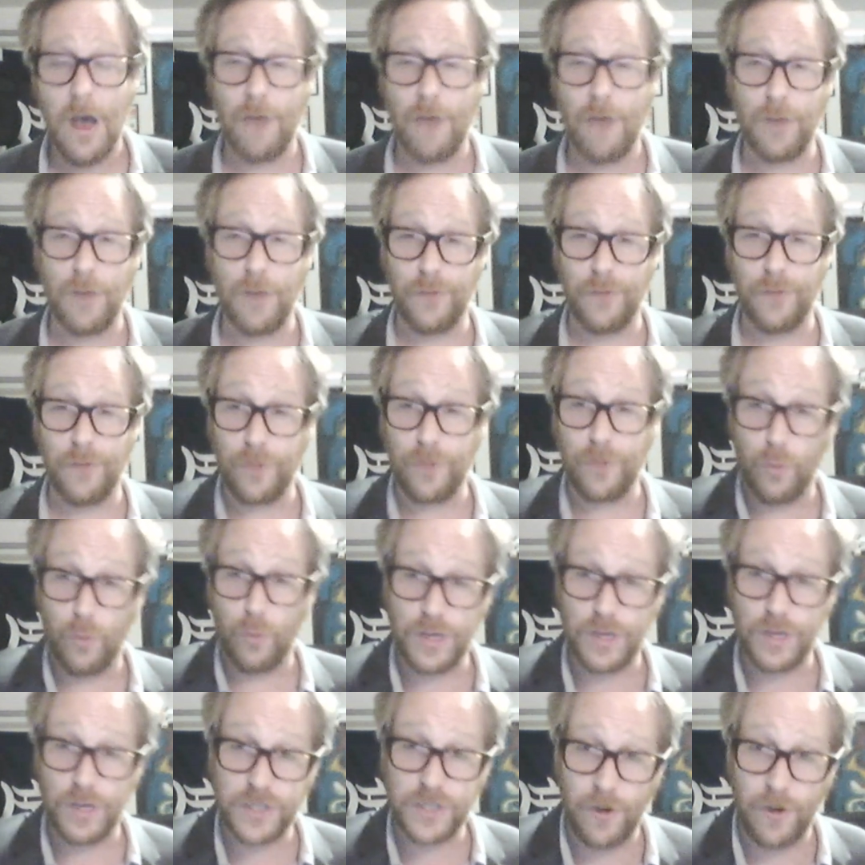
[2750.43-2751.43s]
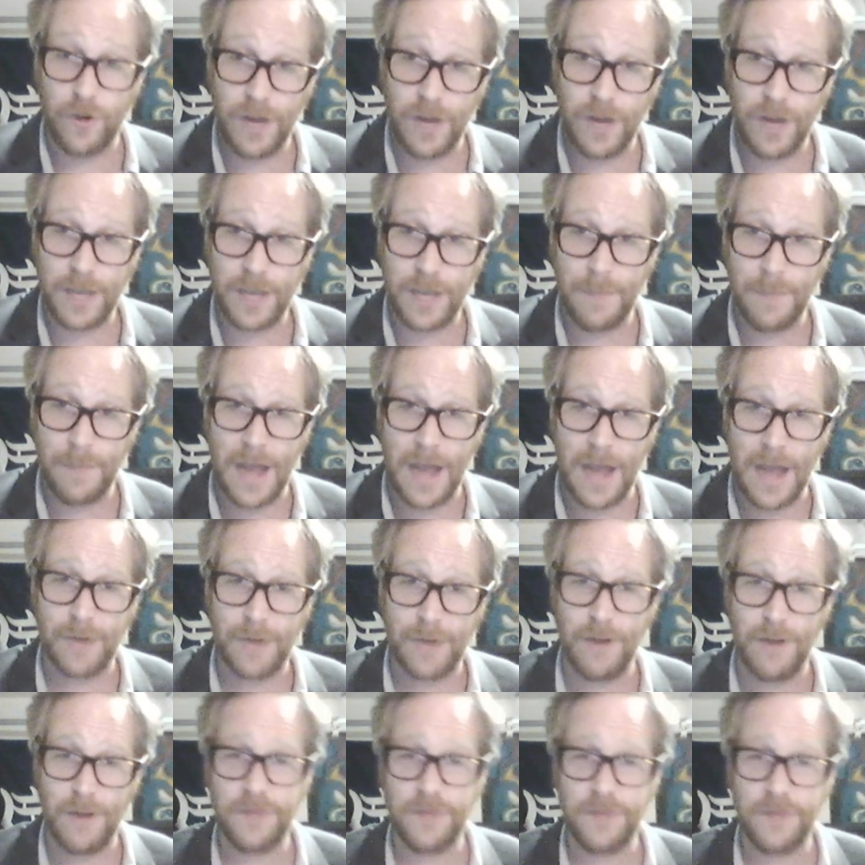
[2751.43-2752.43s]
of those returning
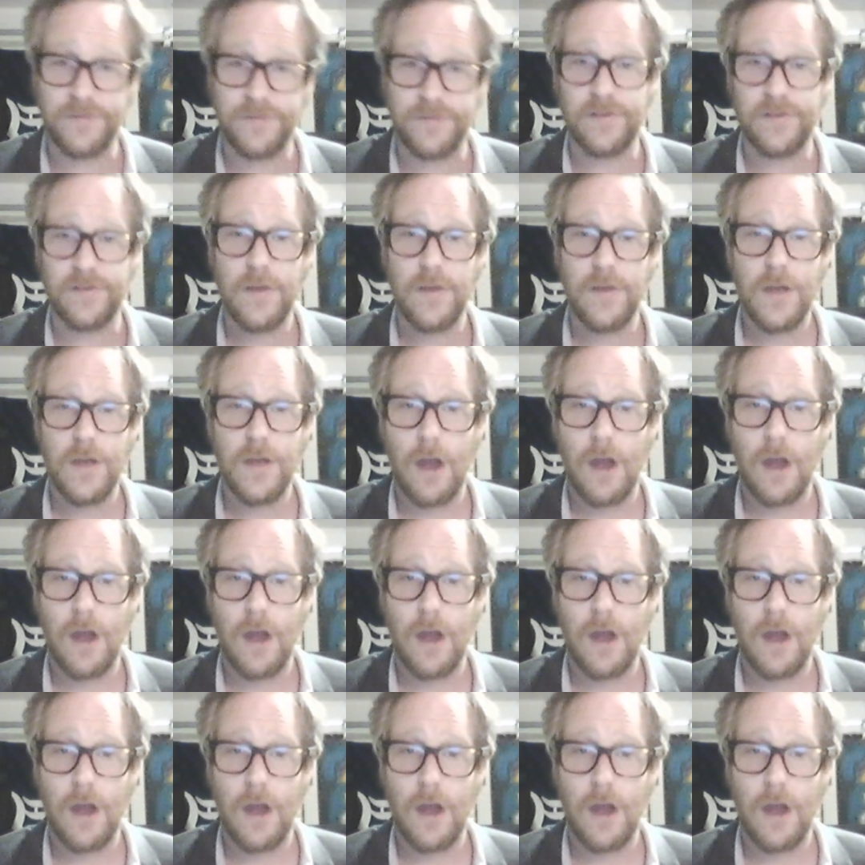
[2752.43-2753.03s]
migrants